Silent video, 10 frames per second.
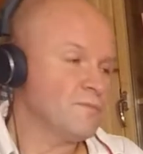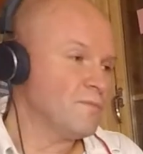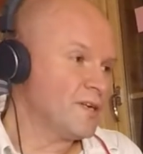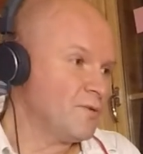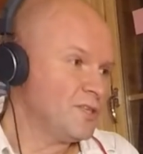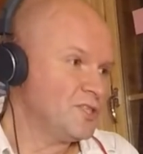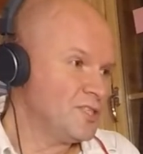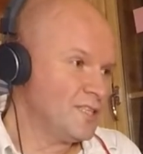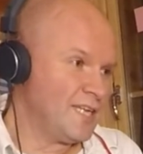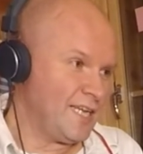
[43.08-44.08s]
my
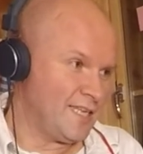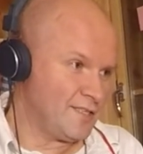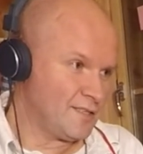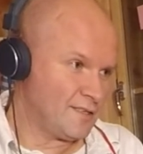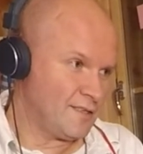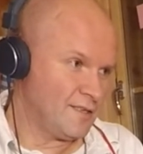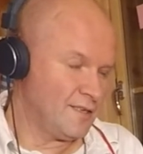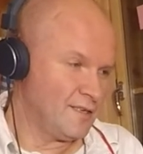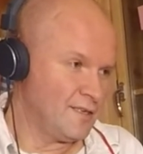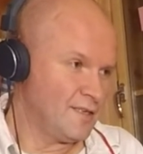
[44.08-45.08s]
question is,
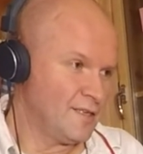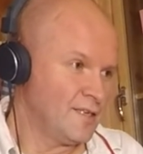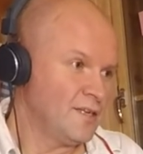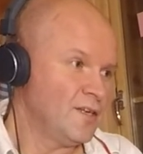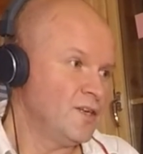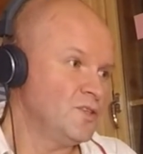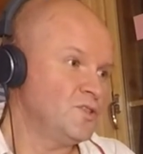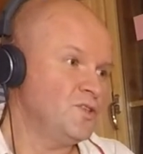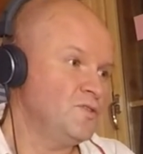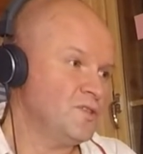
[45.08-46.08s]
do
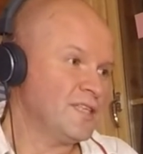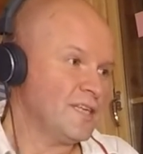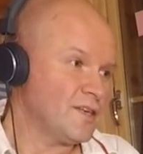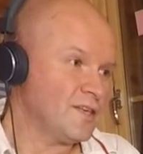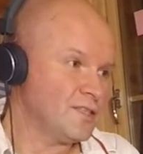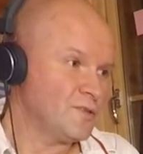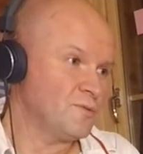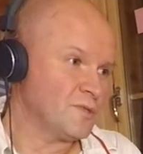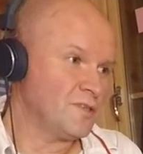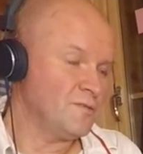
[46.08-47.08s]
you think I talk
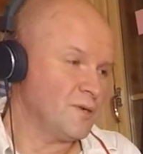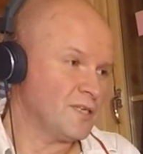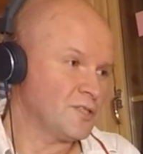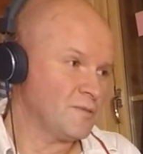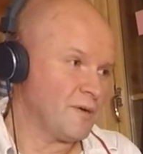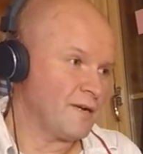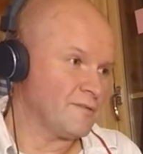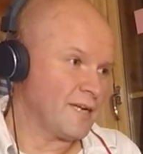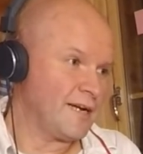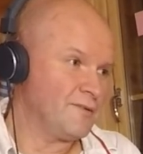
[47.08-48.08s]
too much about
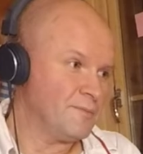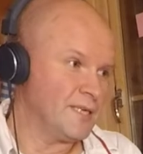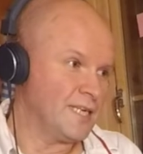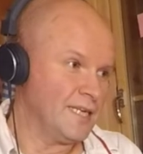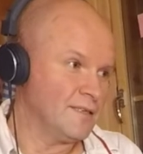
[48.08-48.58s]
our money?